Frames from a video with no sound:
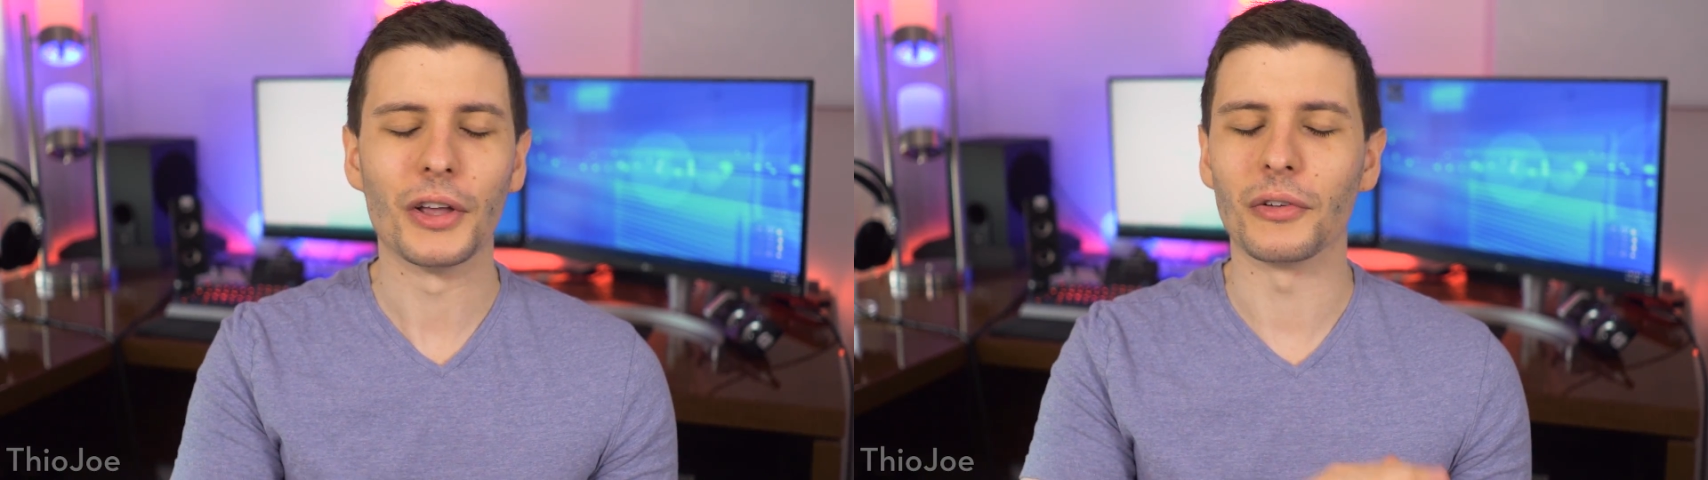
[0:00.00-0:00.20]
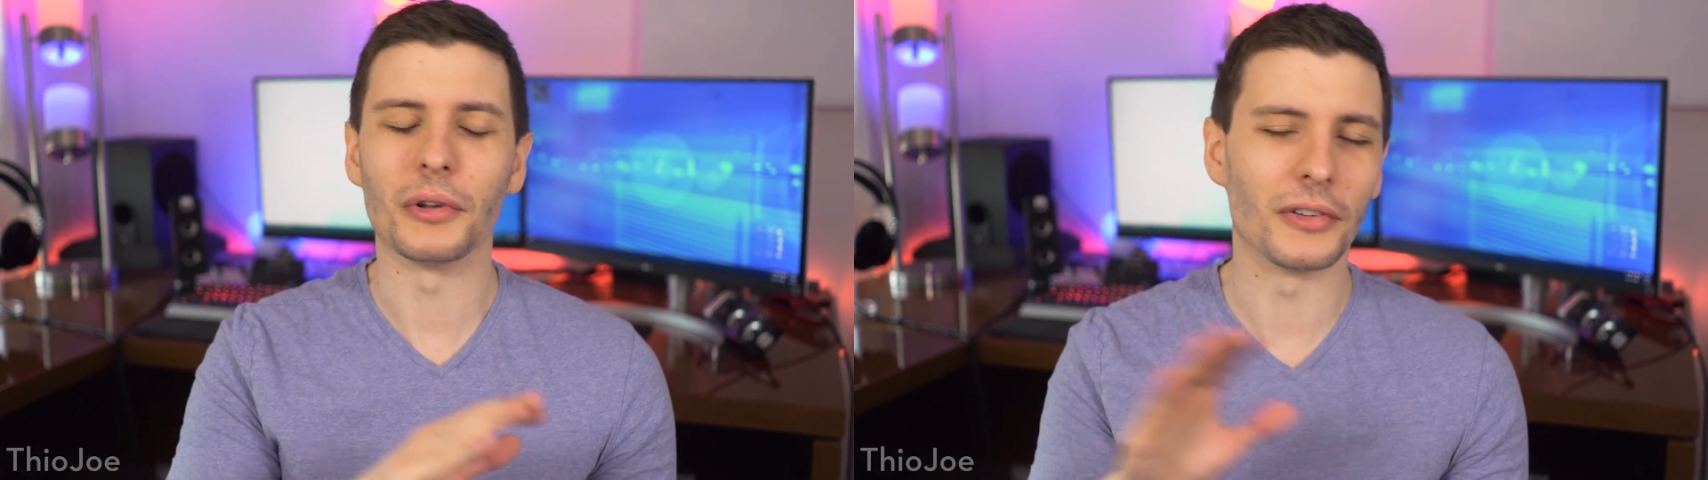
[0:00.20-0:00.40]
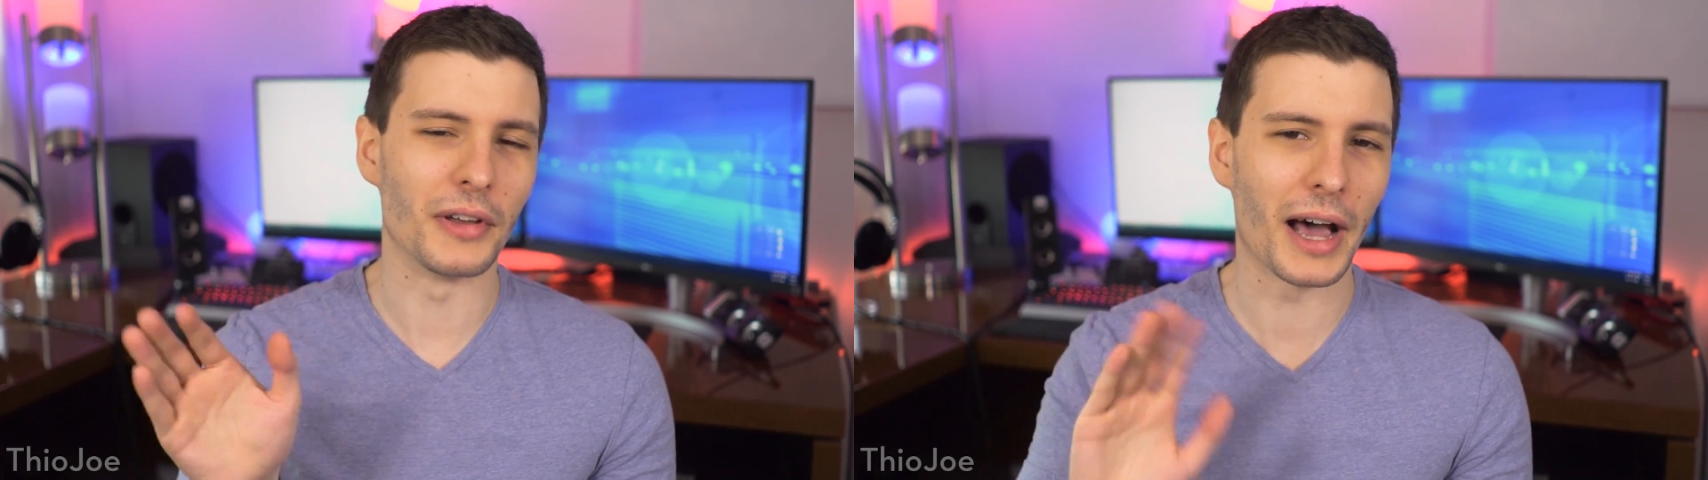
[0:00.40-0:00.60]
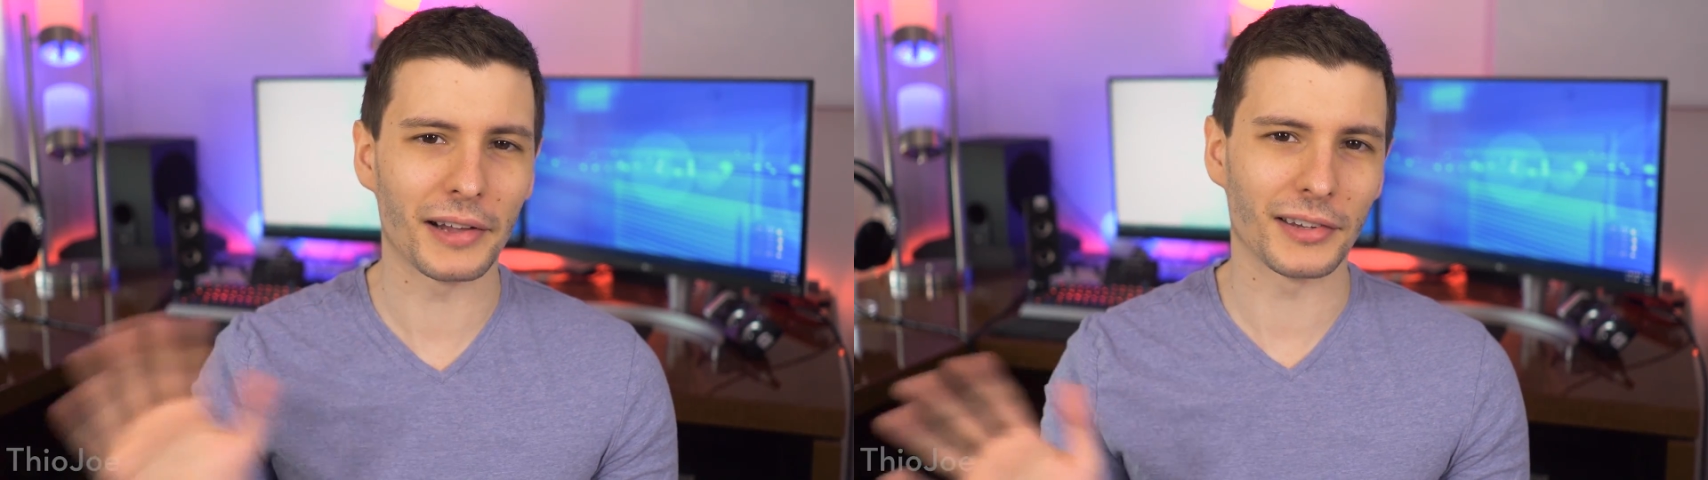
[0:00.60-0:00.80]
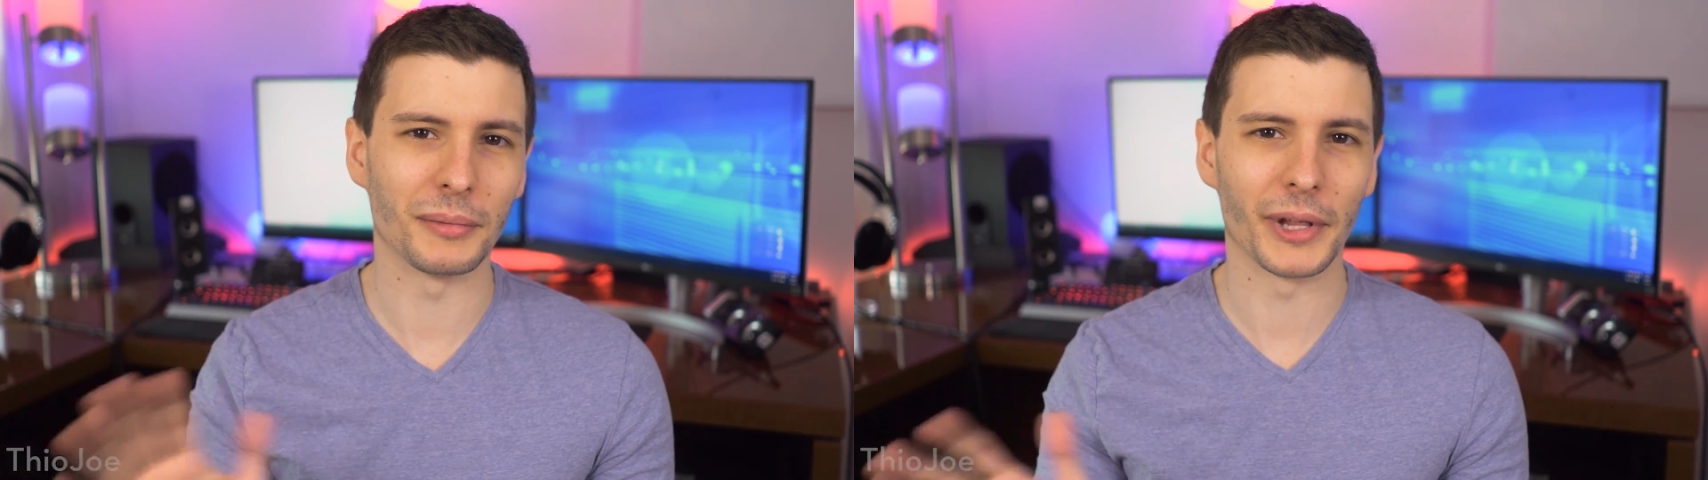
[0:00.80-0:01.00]
So it does
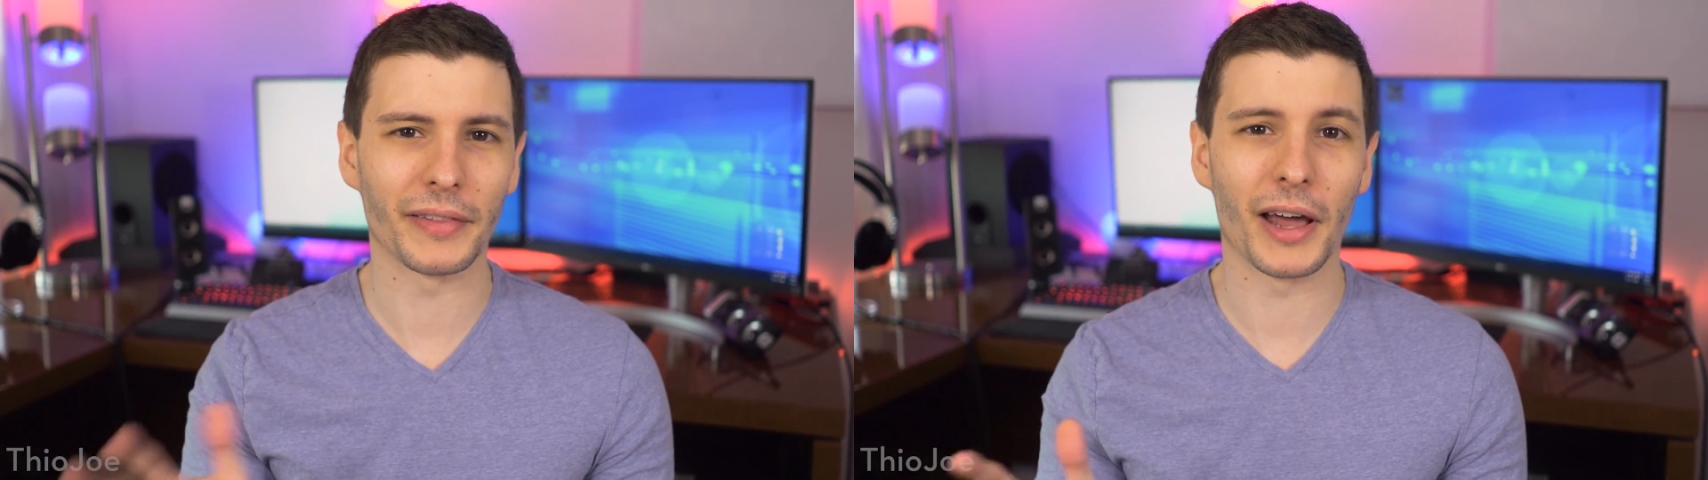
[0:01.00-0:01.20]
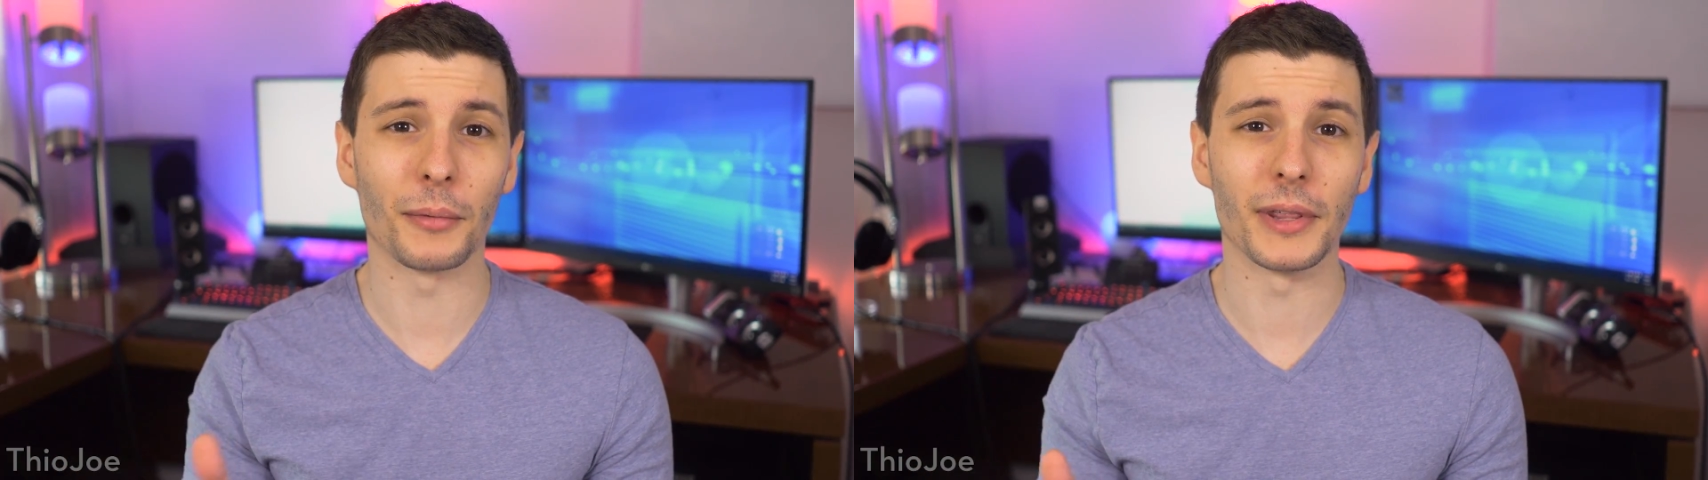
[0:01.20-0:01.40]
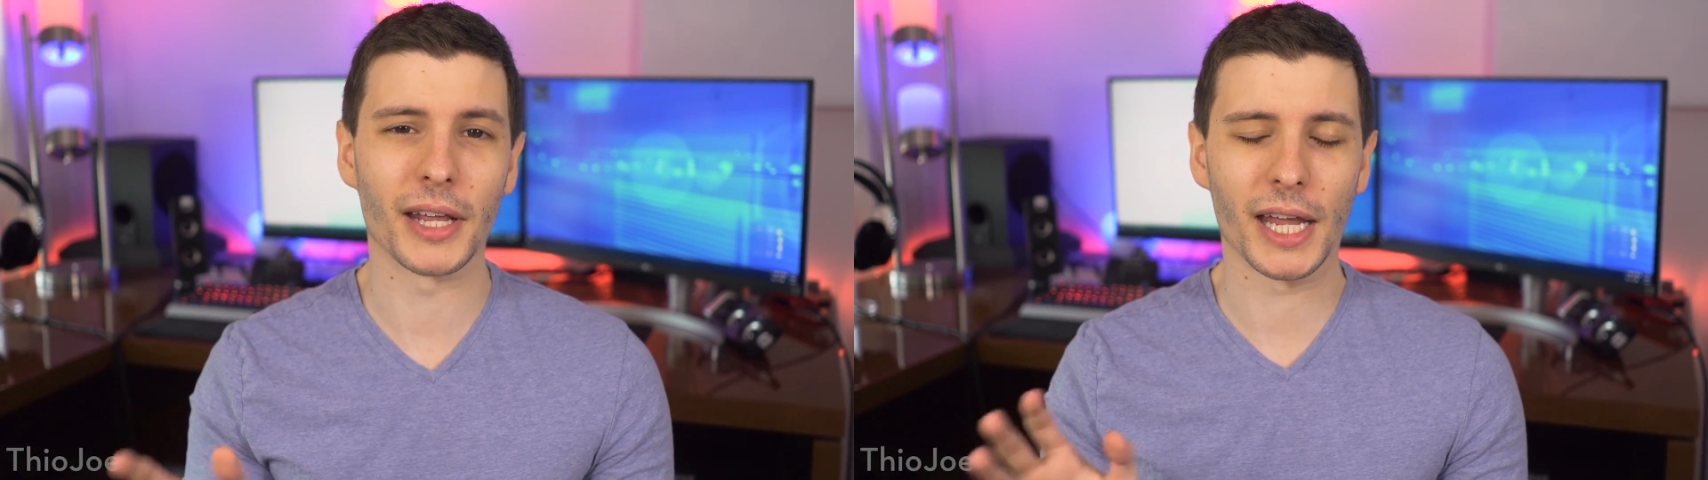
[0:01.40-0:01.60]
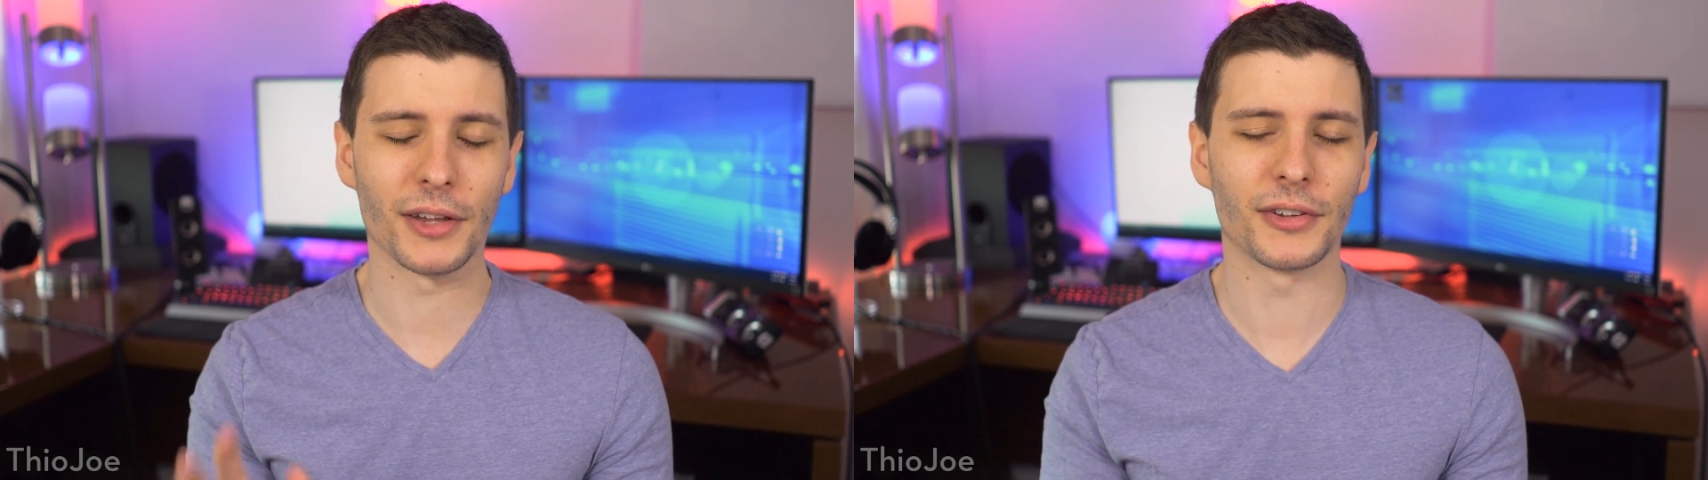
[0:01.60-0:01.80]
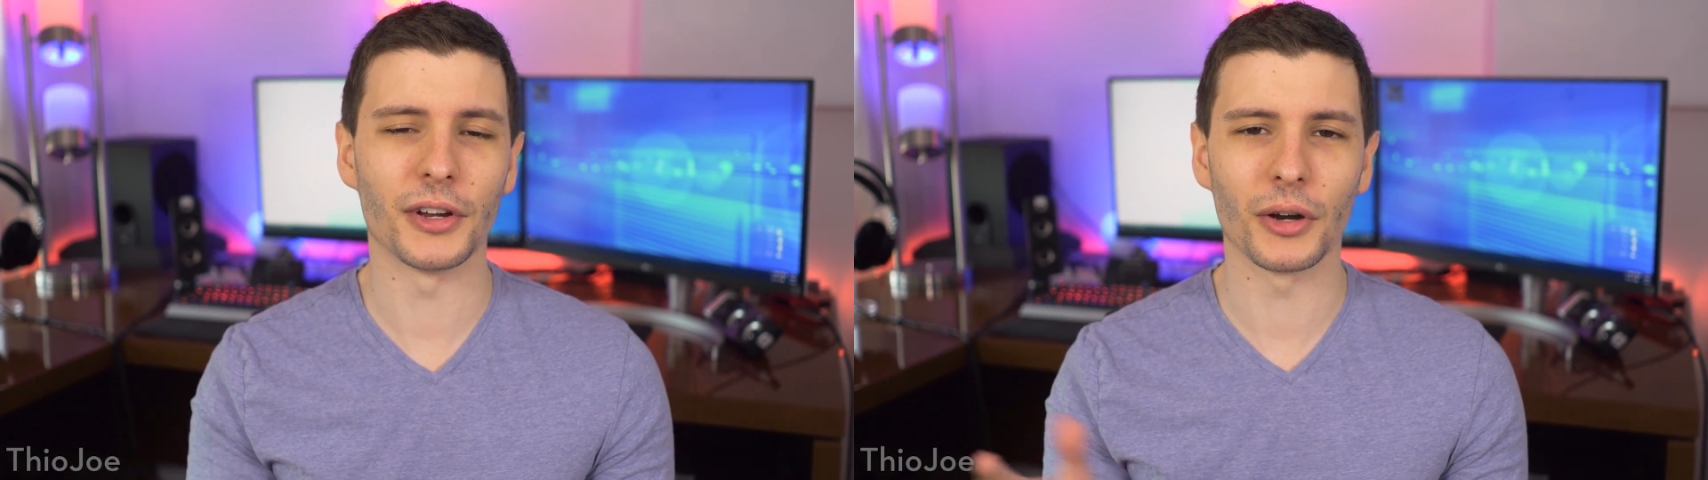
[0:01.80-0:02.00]
not seem like that'll be the
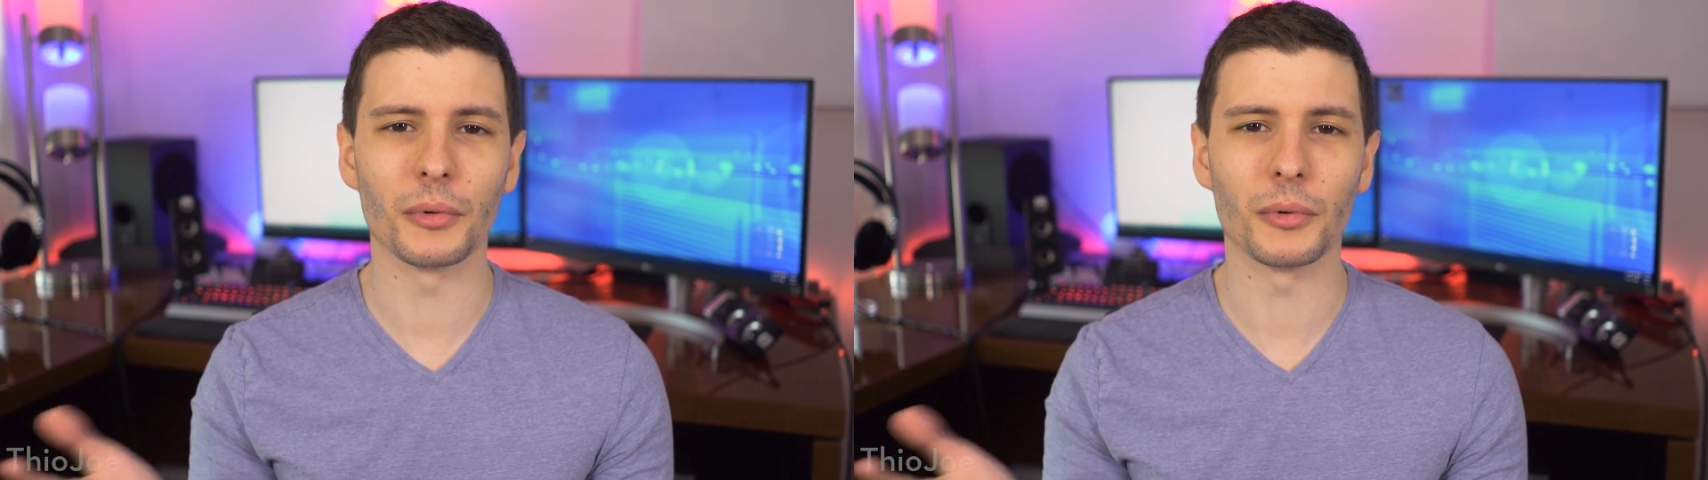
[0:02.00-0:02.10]
case here,